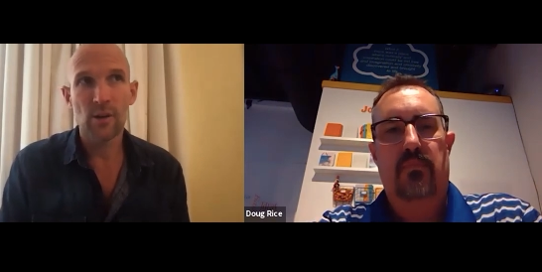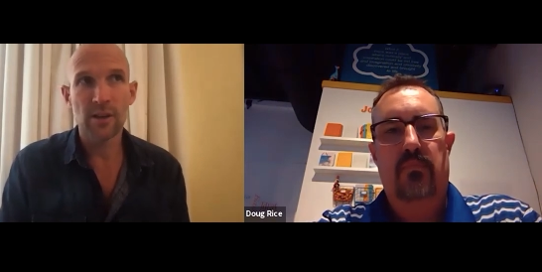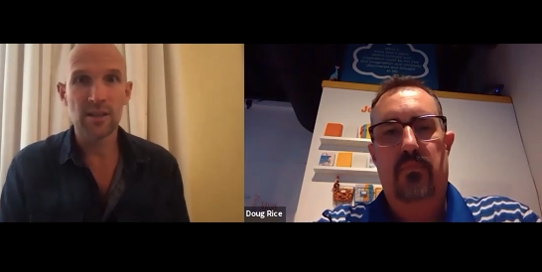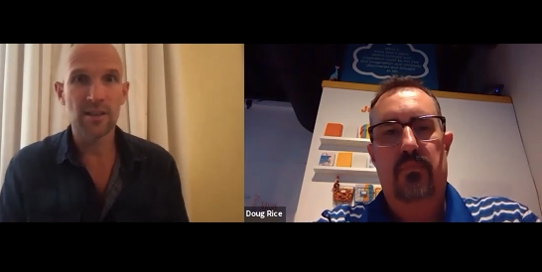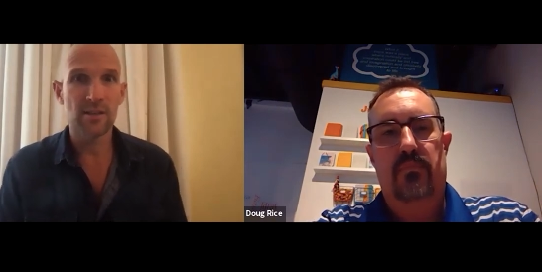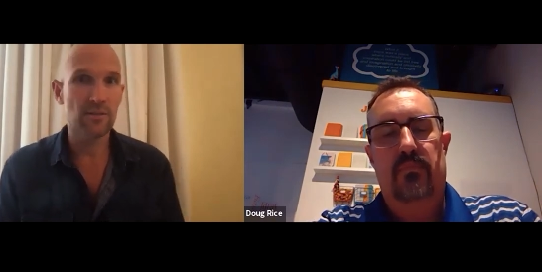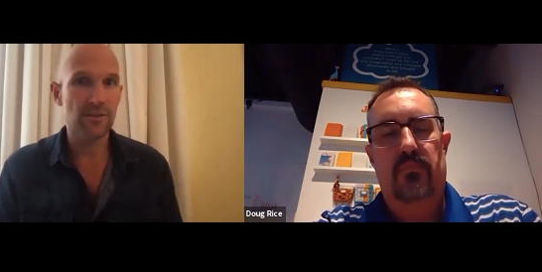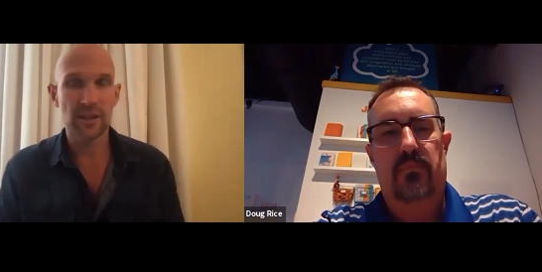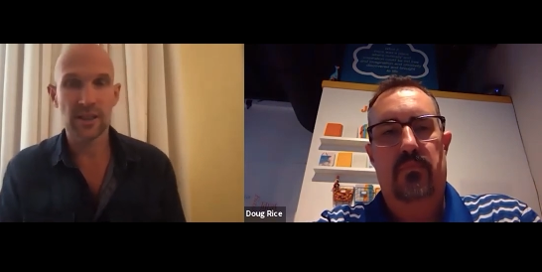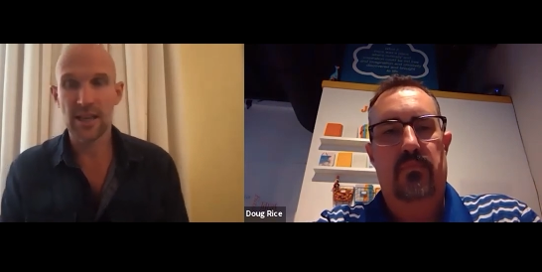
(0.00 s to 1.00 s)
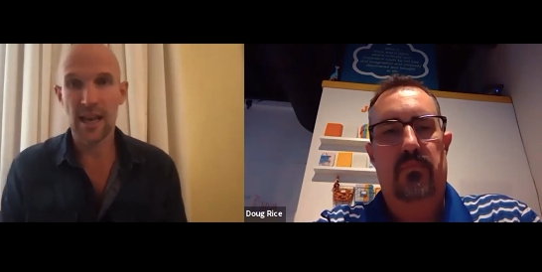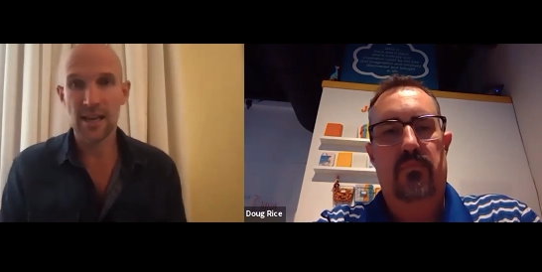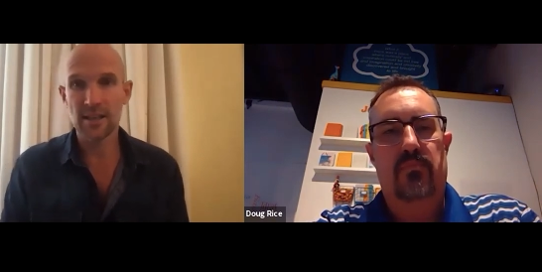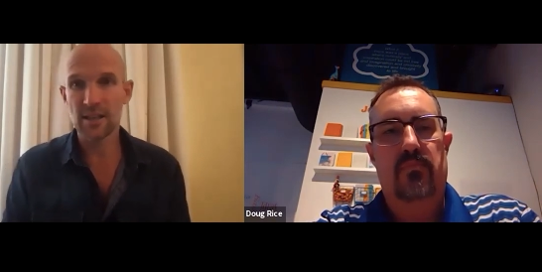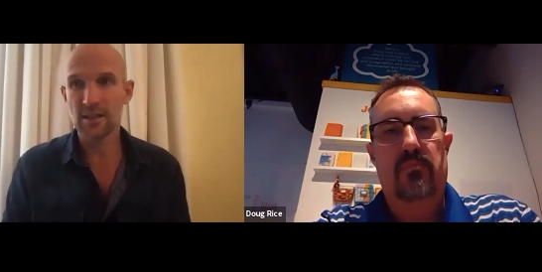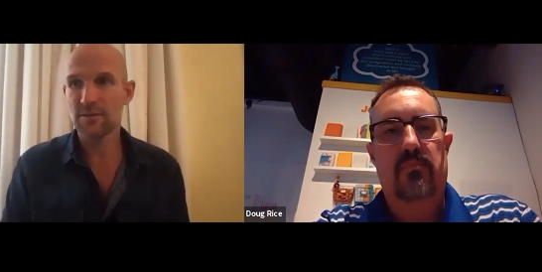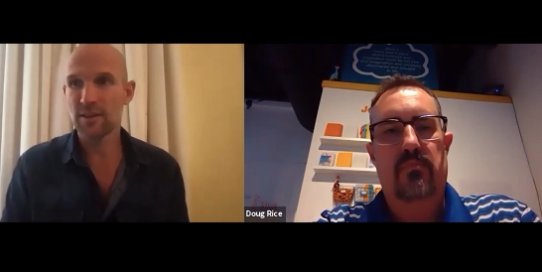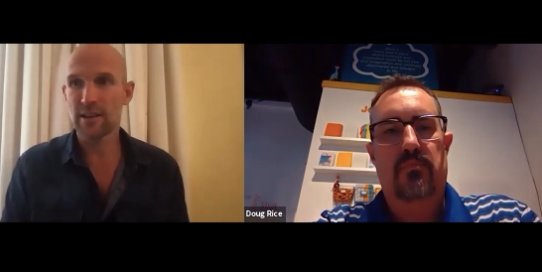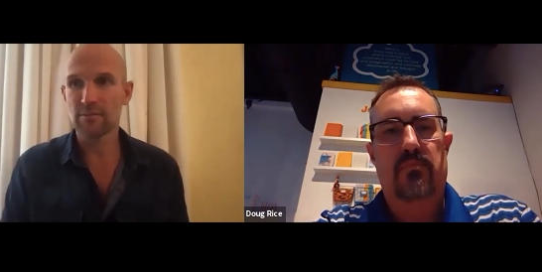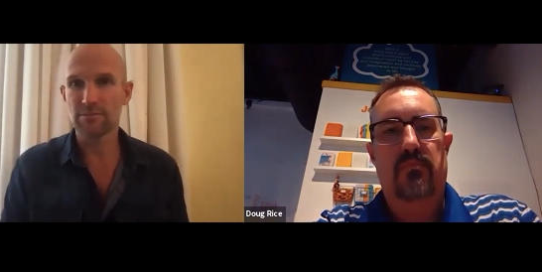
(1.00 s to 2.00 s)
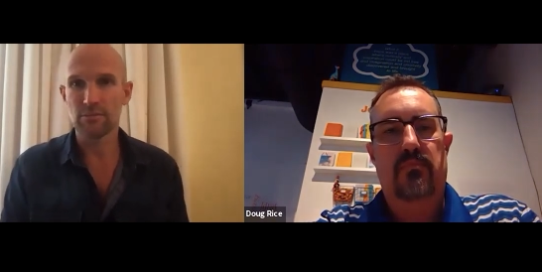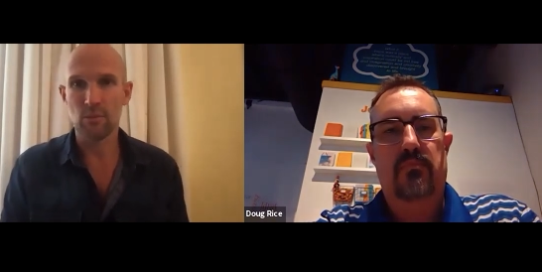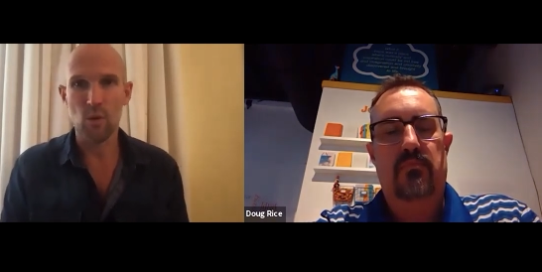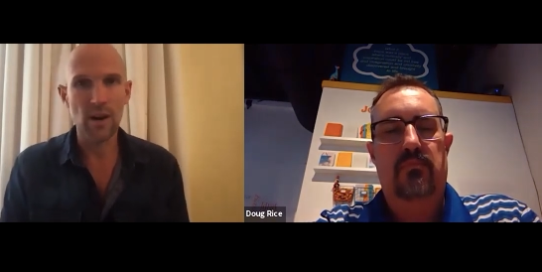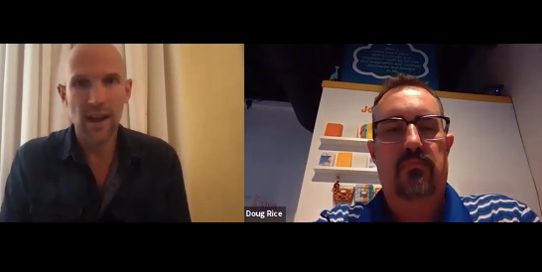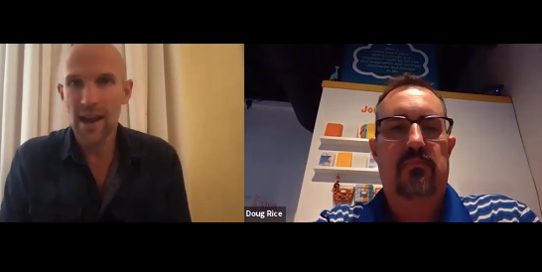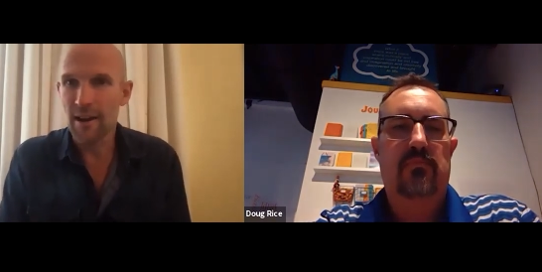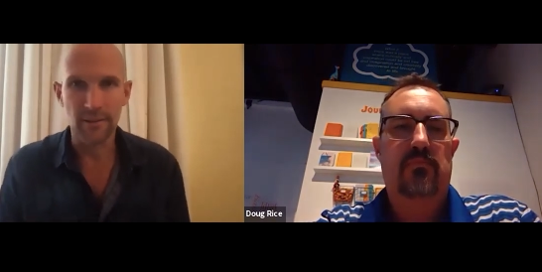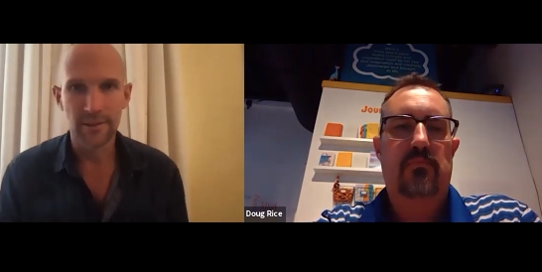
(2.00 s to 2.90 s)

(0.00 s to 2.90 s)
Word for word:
Speaker 1: Are you still feeling tentative? Like, what now?